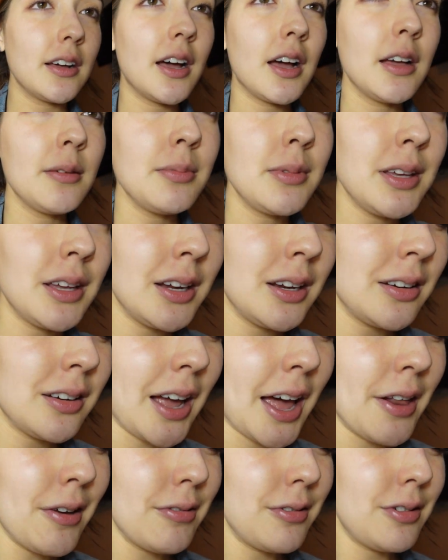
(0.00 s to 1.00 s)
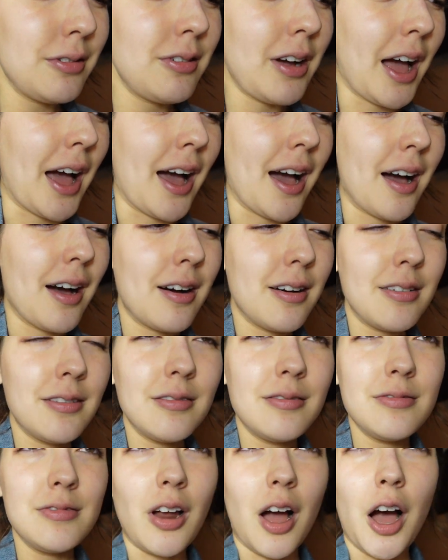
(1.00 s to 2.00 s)
I mean, I don't know
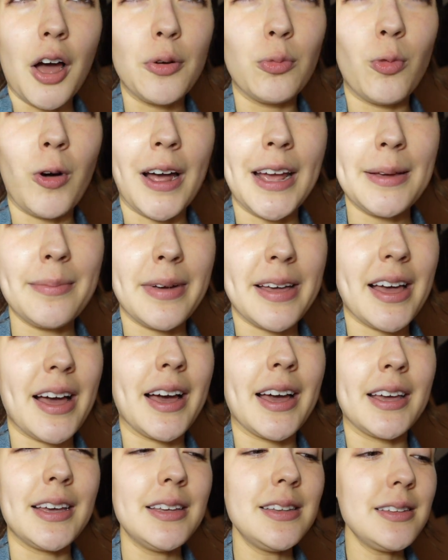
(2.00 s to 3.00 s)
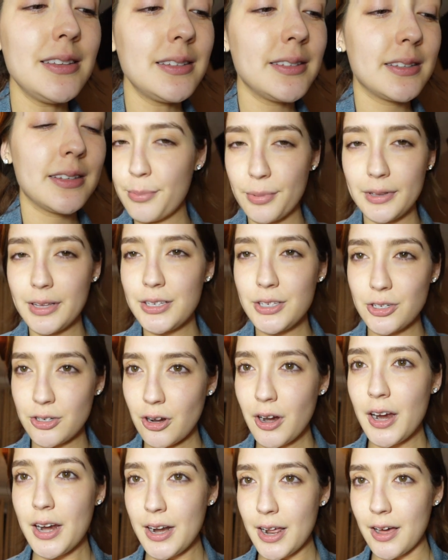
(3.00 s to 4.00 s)
how non-white my eye is, but let's
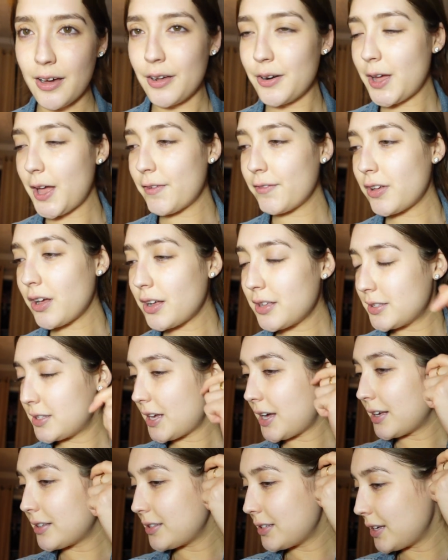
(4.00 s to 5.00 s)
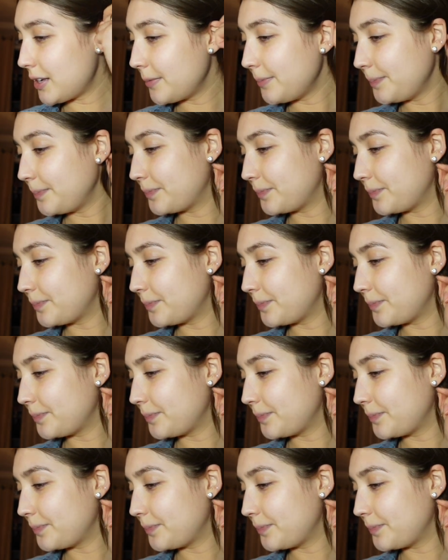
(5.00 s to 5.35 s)
try it out. I don't have contacts in.